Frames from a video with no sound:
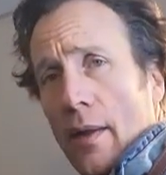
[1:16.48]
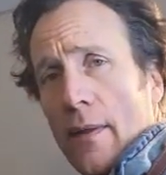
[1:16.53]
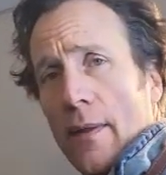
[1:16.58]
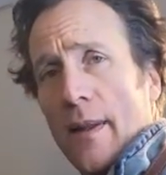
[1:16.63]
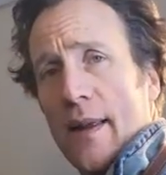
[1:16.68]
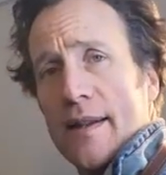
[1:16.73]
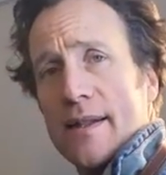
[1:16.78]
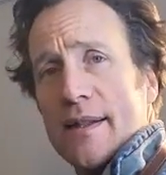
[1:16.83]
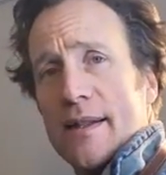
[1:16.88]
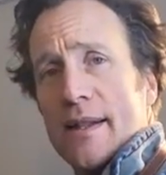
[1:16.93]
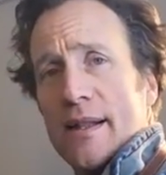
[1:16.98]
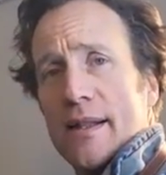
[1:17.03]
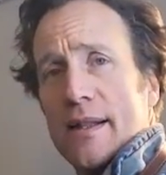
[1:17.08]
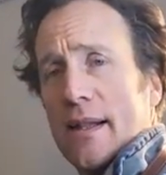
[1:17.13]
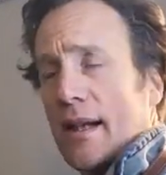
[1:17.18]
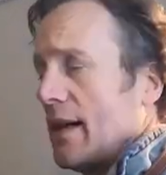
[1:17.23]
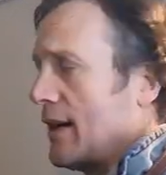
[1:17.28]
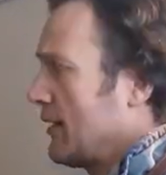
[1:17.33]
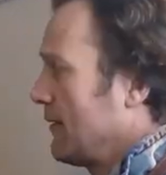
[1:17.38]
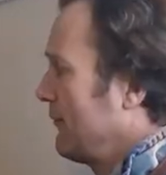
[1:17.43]
That's
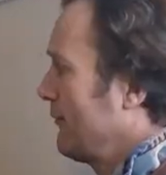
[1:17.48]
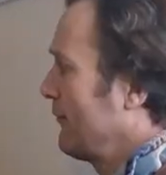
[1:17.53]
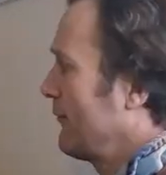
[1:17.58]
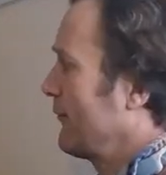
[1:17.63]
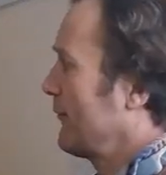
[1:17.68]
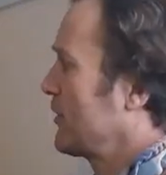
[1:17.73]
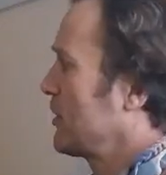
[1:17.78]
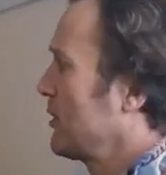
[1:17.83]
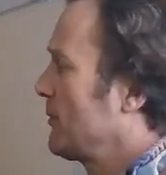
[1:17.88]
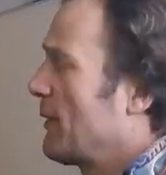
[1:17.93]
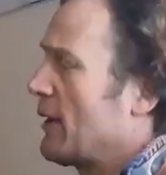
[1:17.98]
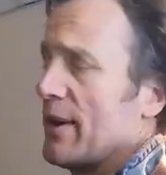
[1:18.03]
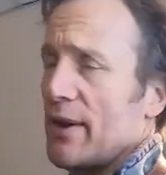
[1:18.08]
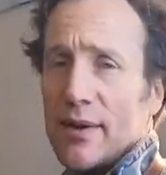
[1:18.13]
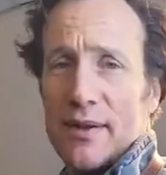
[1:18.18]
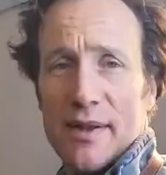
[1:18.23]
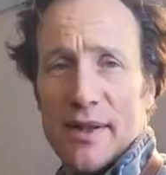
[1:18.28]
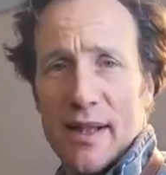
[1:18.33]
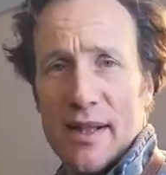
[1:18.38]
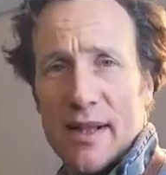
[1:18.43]
the
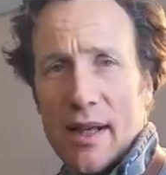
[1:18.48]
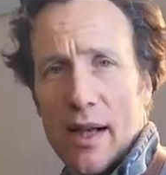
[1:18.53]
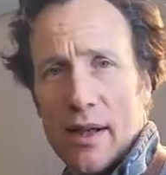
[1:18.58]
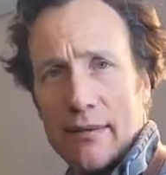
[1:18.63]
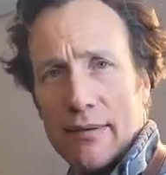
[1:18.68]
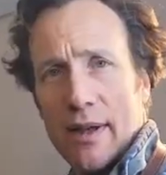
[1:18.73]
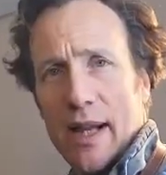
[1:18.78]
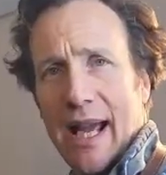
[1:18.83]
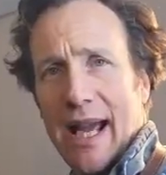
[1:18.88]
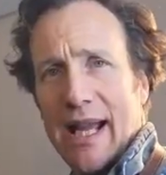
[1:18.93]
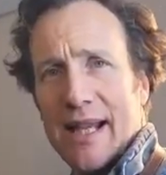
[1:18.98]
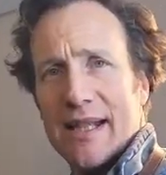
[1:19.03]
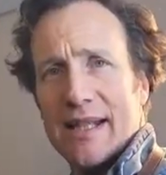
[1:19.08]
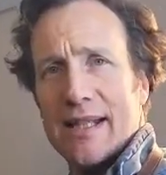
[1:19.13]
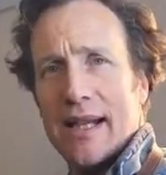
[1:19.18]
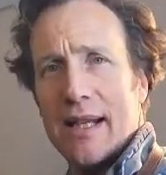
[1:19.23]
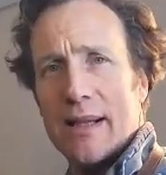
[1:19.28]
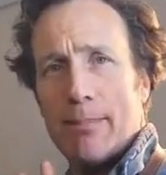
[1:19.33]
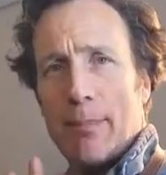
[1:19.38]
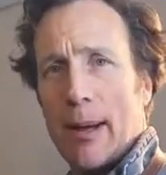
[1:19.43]
Shimano 600
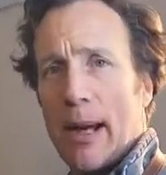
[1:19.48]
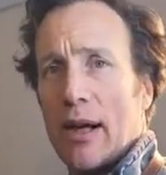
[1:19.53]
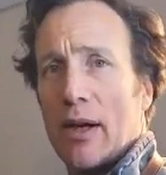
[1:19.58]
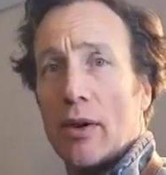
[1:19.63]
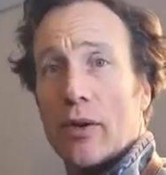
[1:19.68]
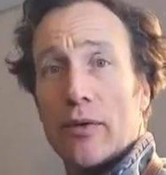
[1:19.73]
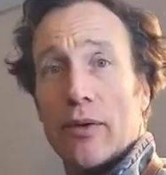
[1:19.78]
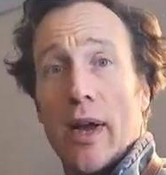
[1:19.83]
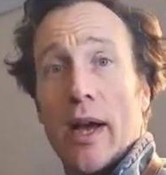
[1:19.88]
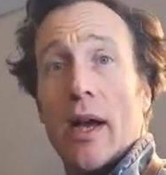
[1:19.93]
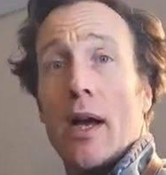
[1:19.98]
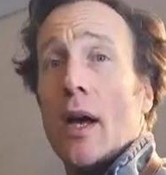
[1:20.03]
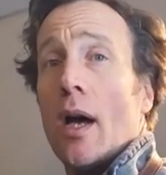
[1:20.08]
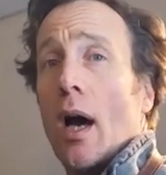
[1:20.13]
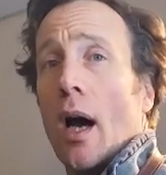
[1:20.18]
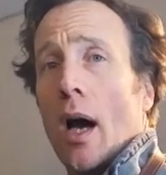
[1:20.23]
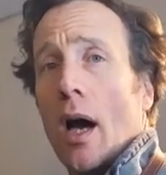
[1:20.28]
headset back on there.